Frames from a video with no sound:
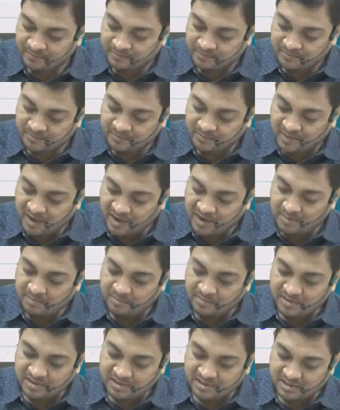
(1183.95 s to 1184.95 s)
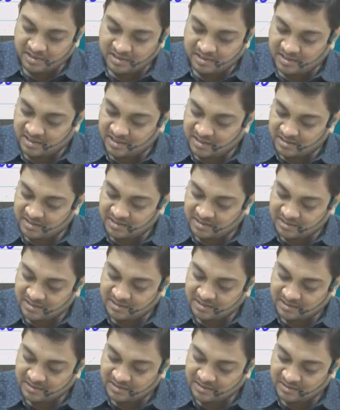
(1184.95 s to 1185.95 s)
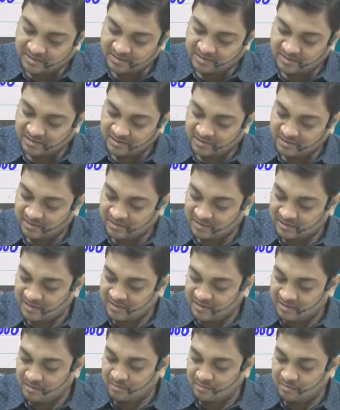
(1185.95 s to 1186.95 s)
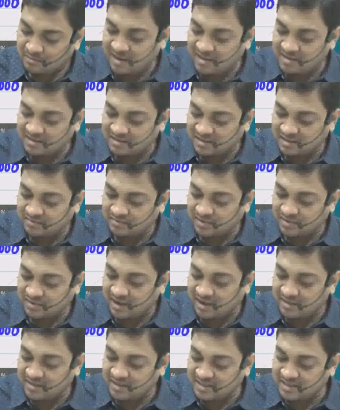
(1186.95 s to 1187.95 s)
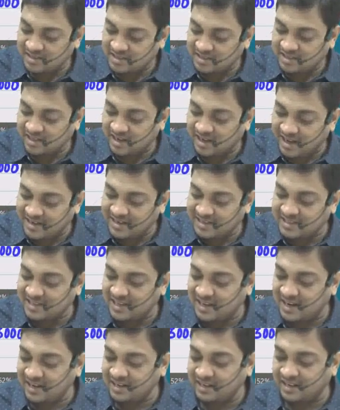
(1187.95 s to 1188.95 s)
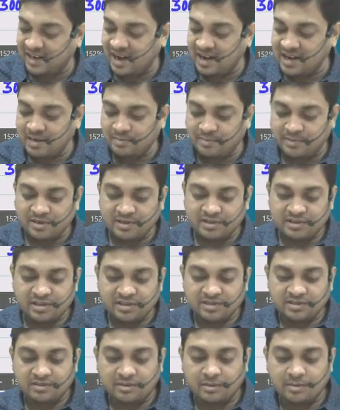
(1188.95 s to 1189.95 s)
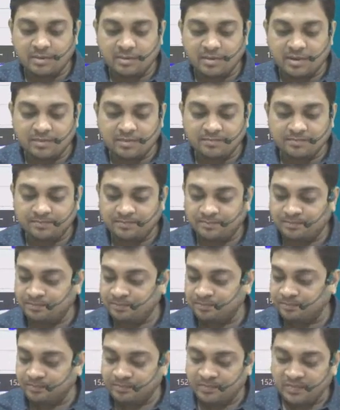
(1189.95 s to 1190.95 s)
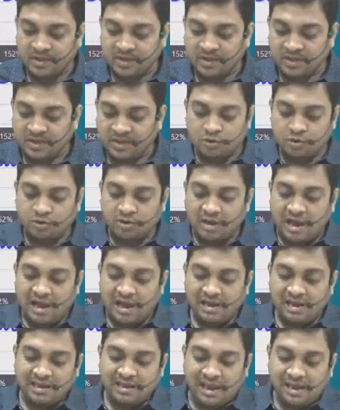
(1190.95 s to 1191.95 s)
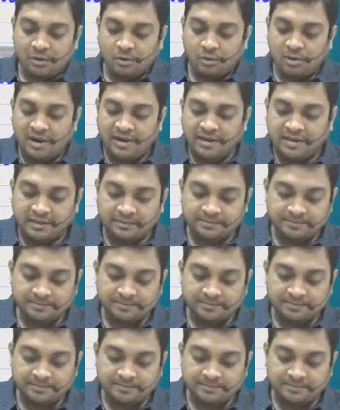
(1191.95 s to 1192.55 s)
buy purchases balancing figure, and this is credit sale and credit purchase, remember? So now I'll calculate.